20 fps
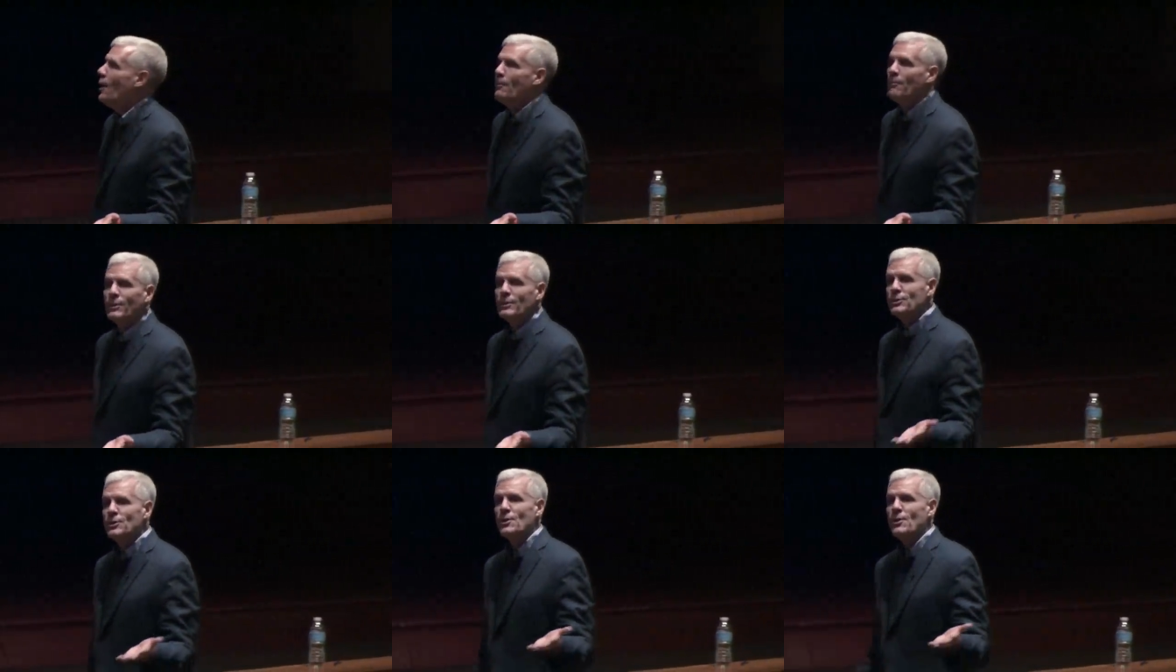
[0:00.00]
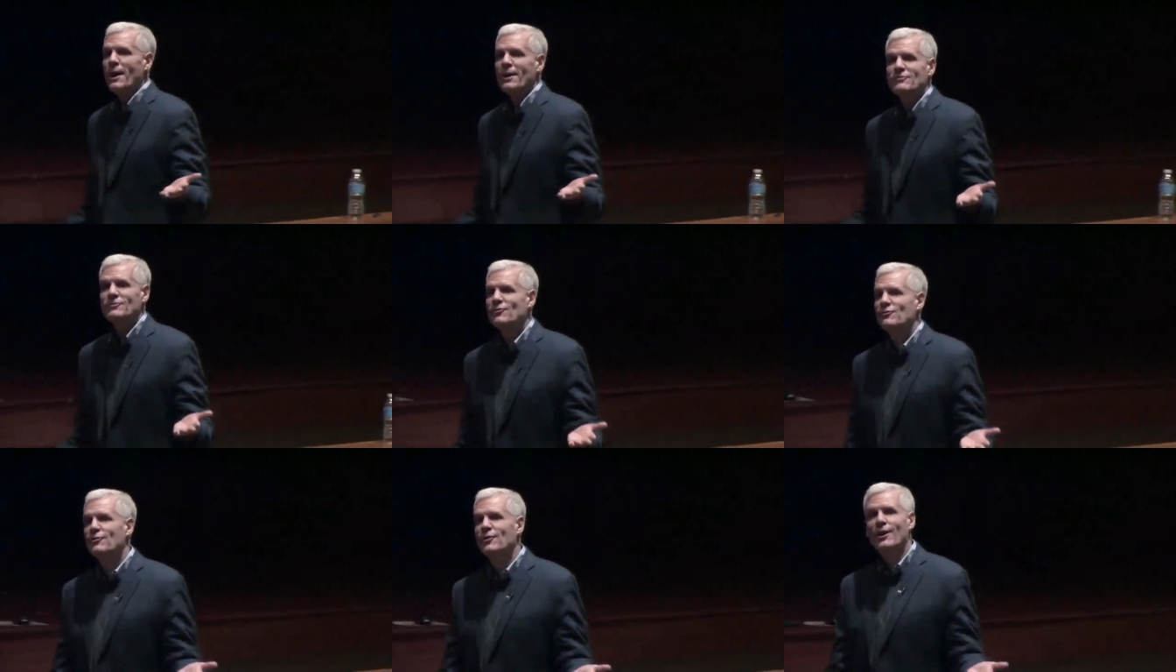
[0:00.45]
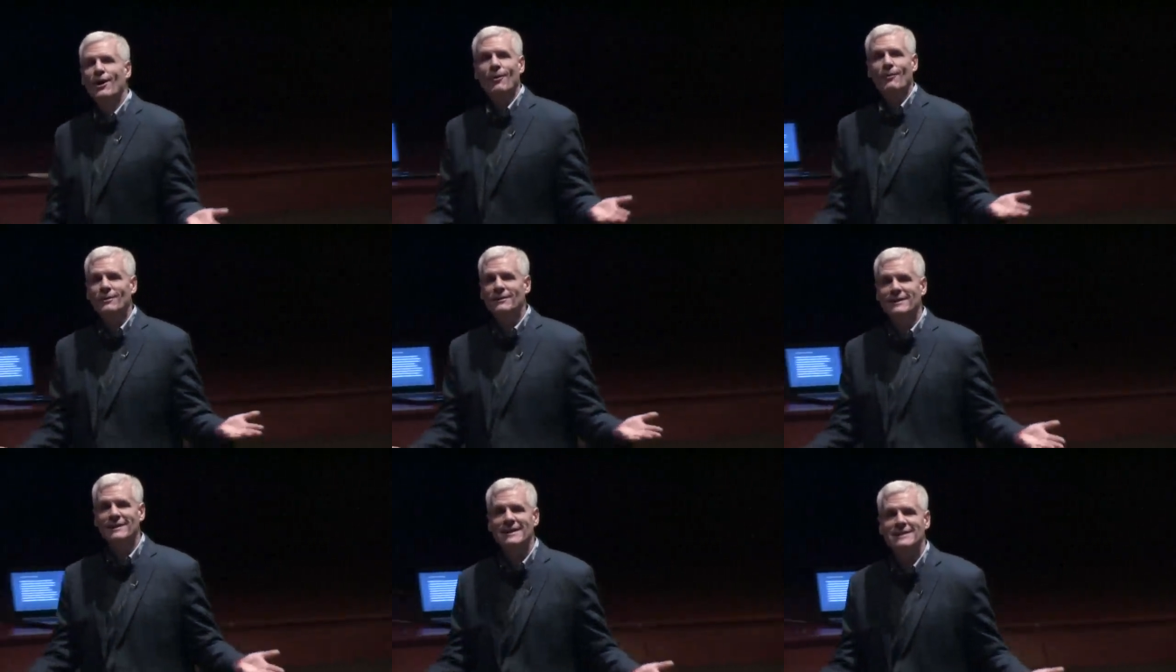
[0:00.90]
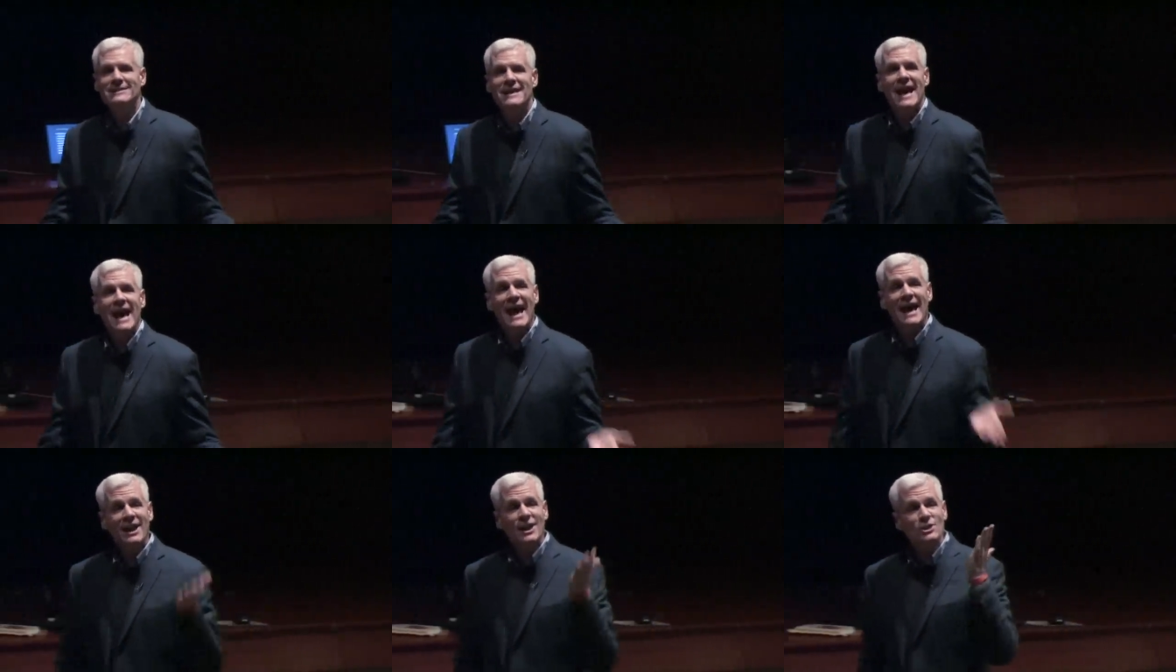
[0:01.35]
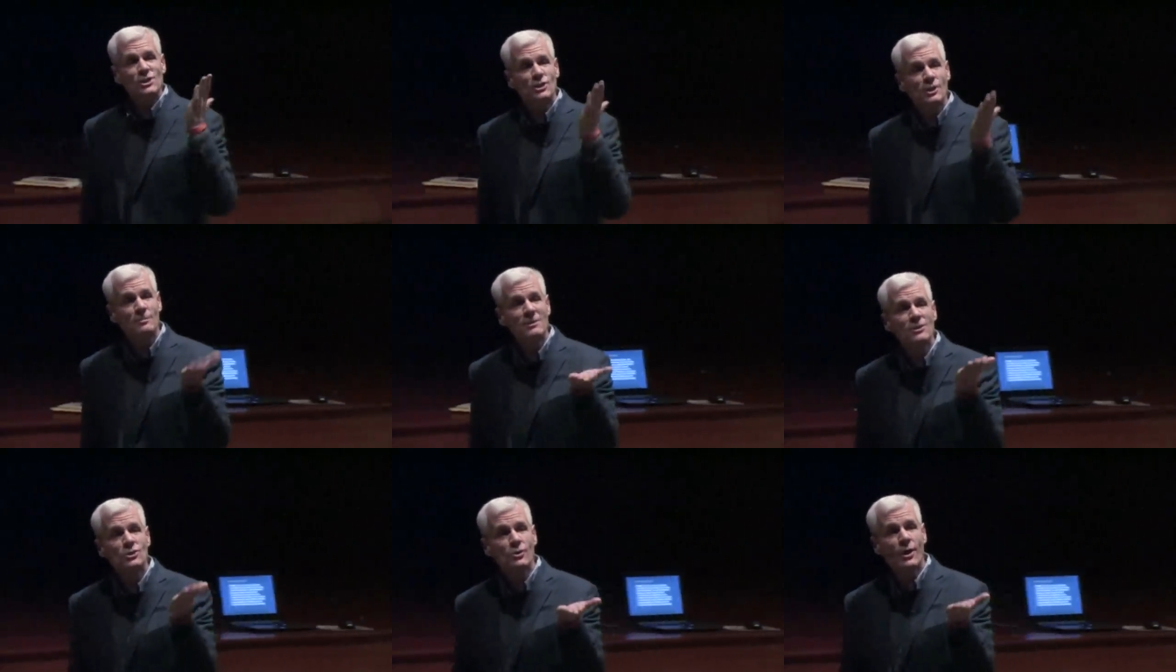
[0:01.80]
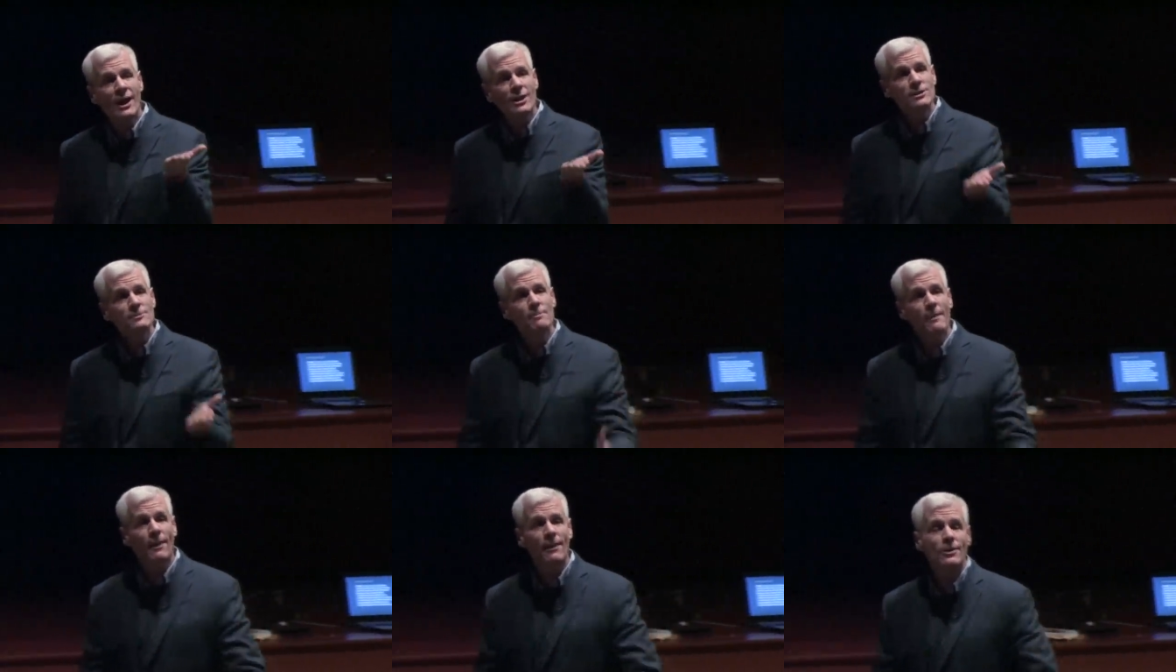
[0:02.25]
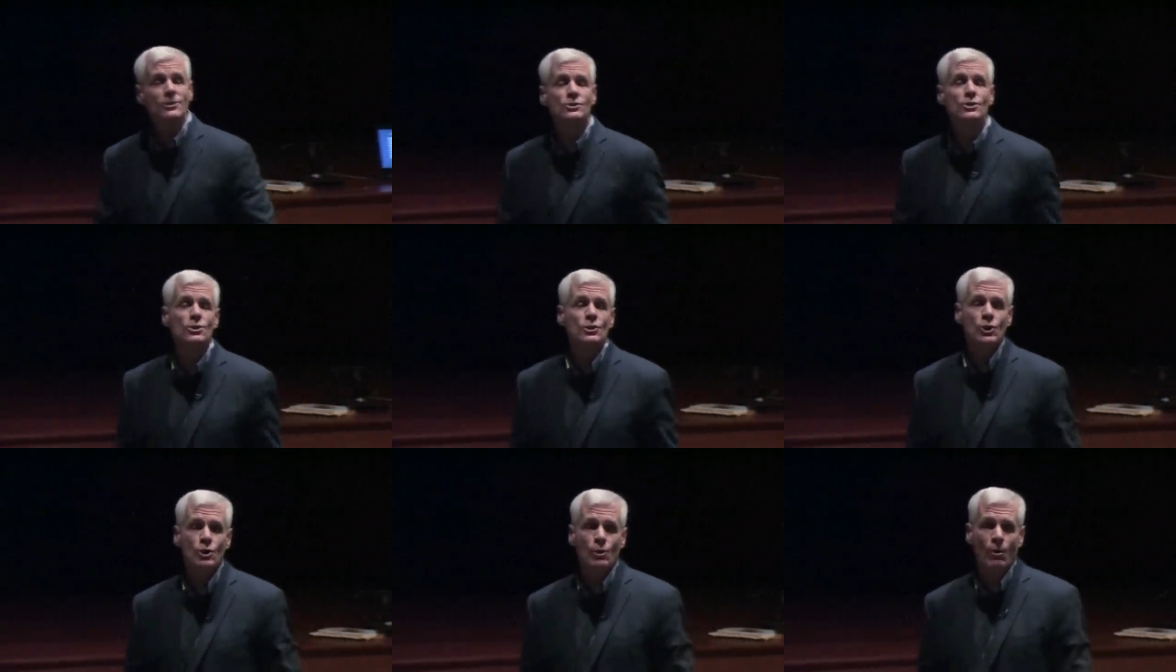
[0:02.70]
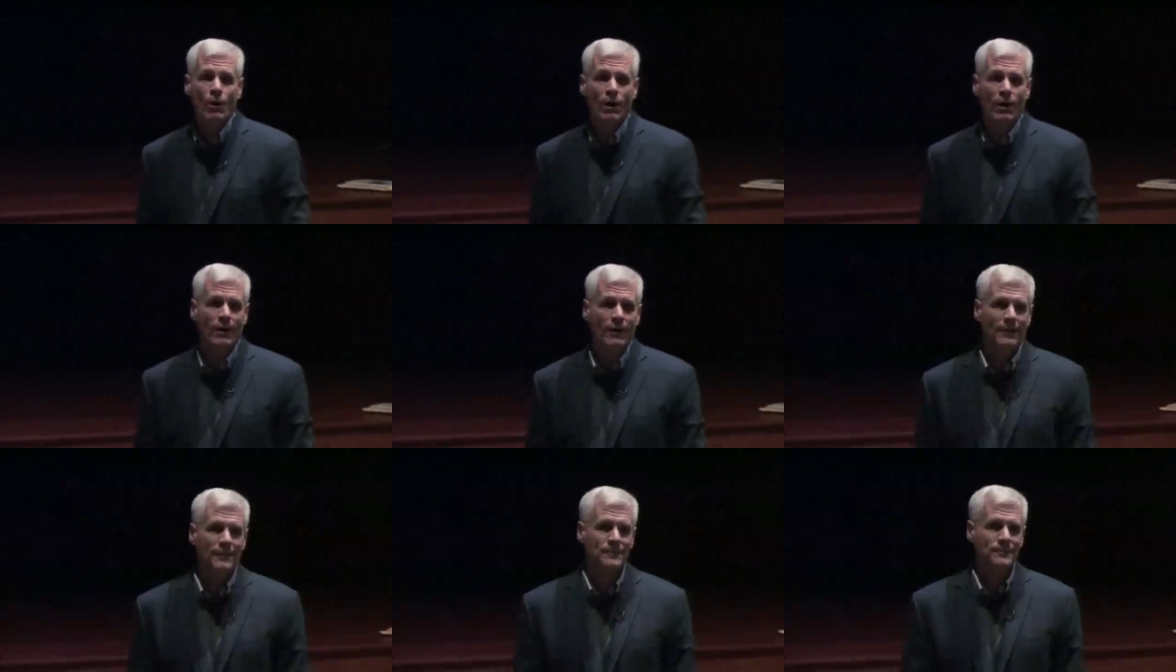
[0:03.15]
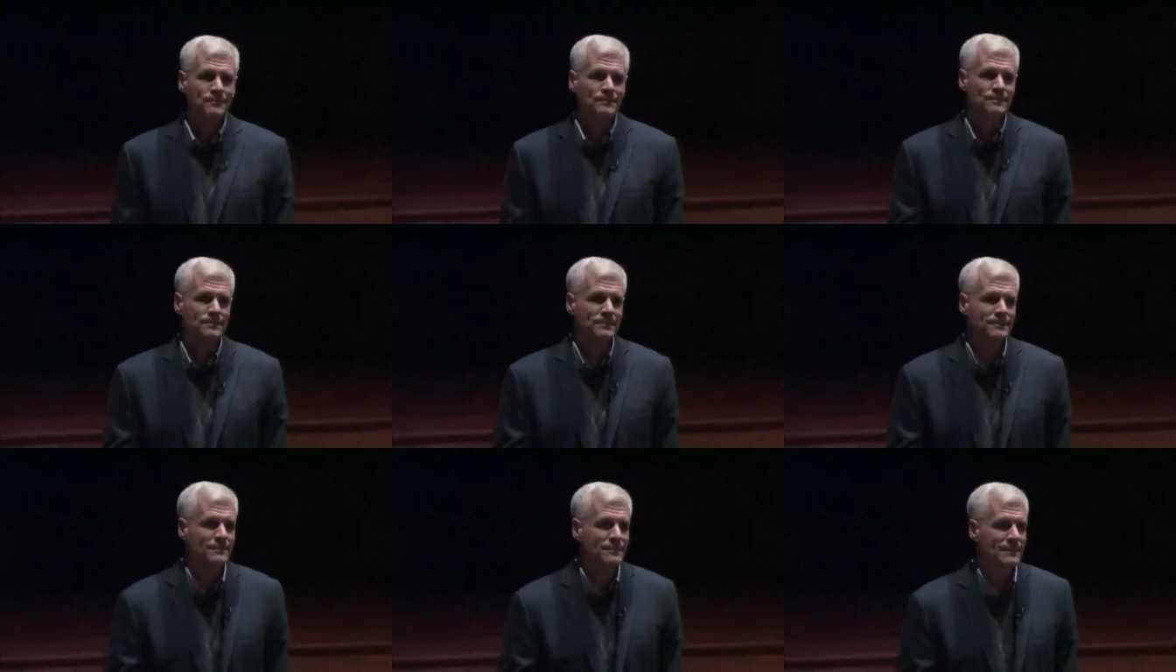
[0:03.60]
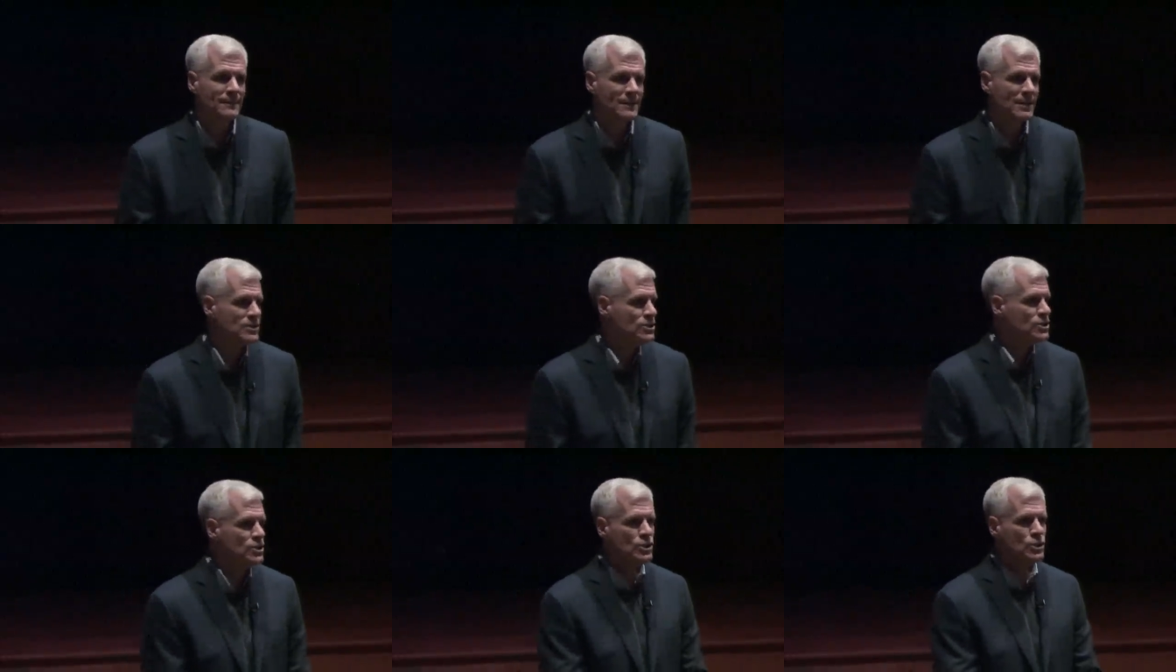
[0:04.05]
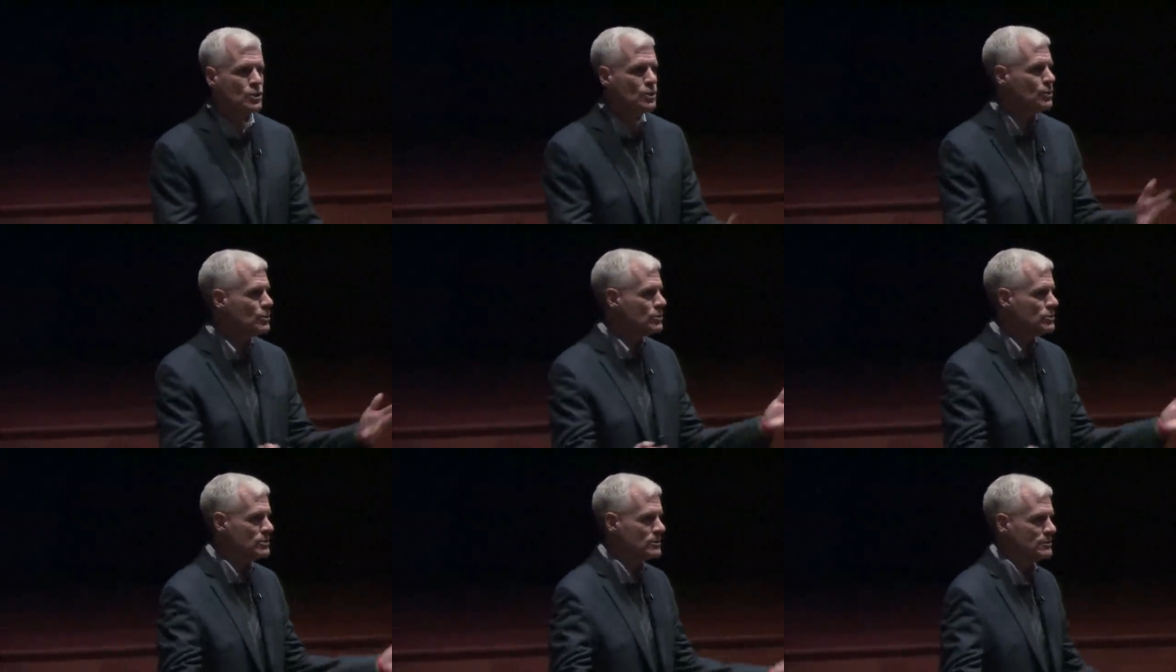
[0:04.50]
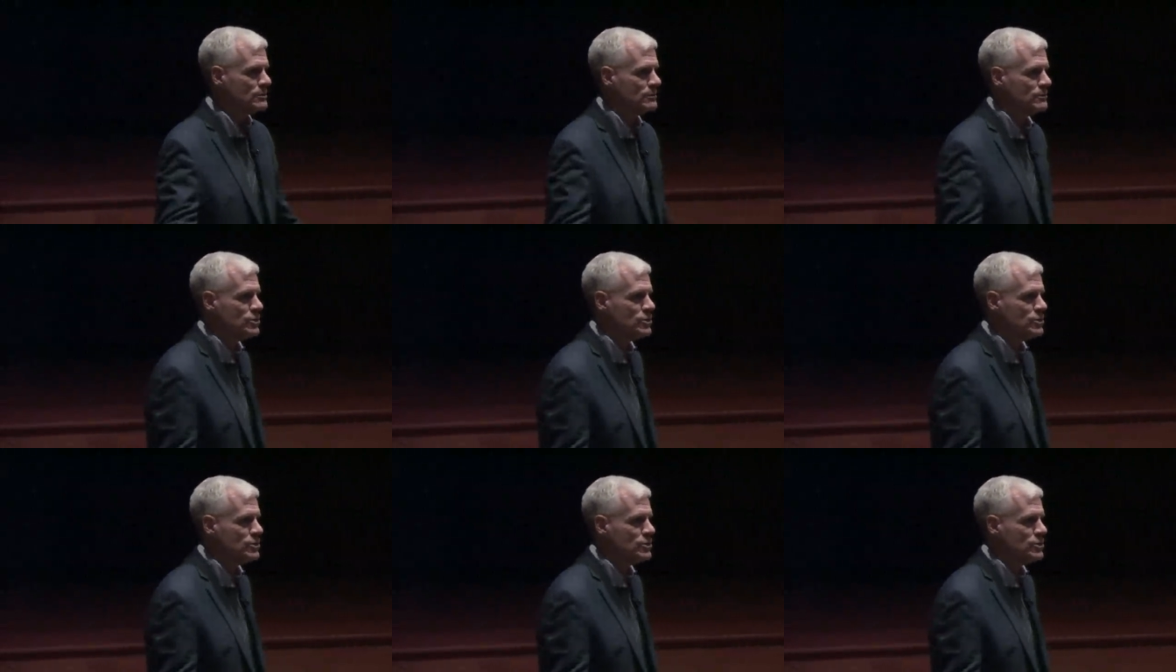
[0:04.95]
But you have to figure out what that is, and it should be transparent to you all. That's huge.